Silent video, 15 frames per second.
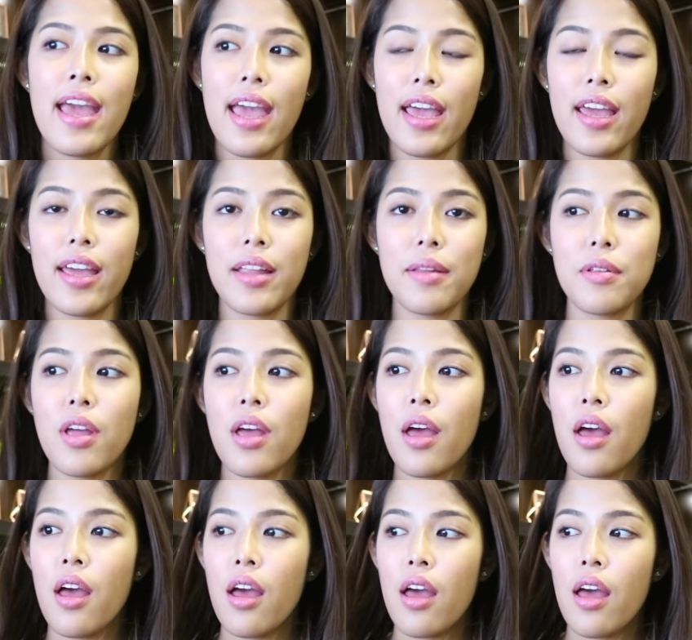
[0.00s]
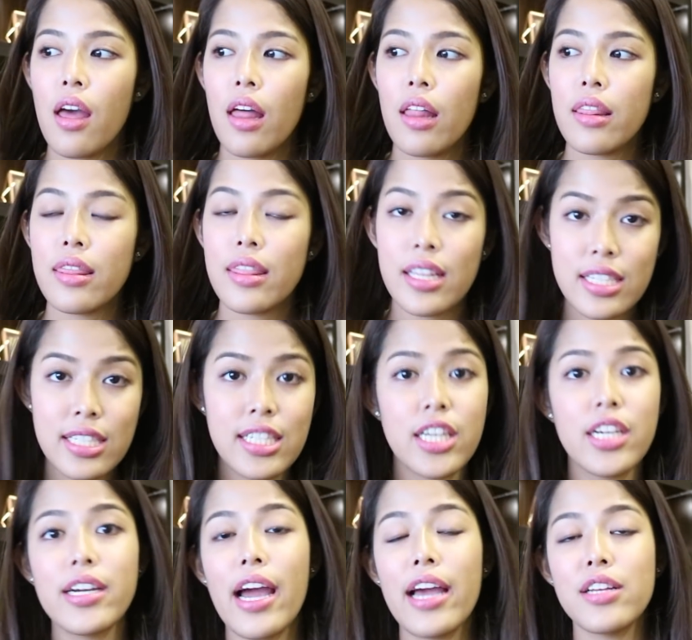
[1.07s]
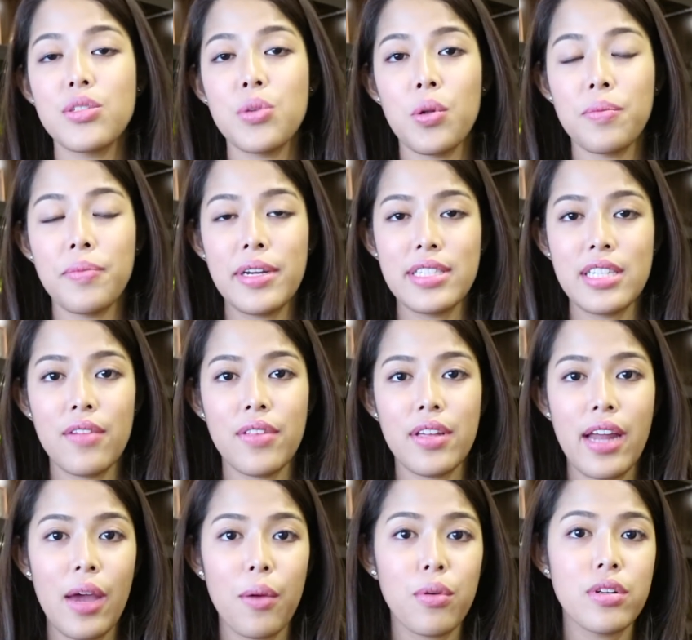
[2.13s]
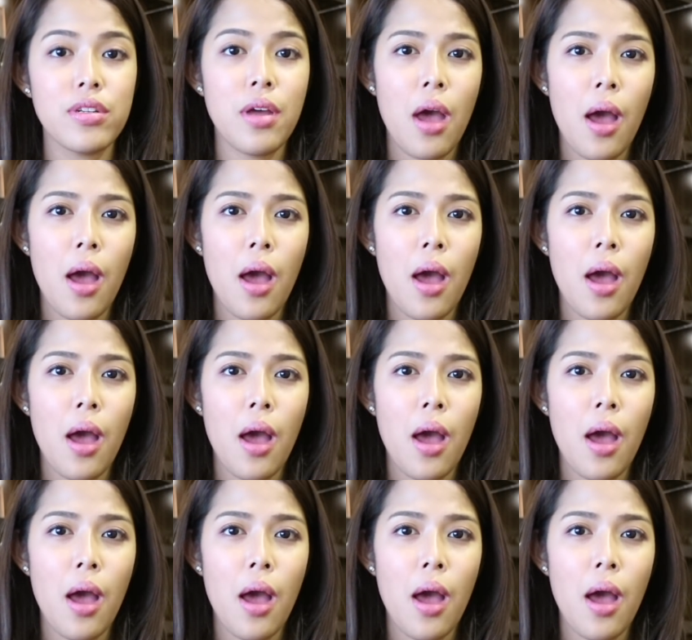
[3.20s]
And this year I told myself that I would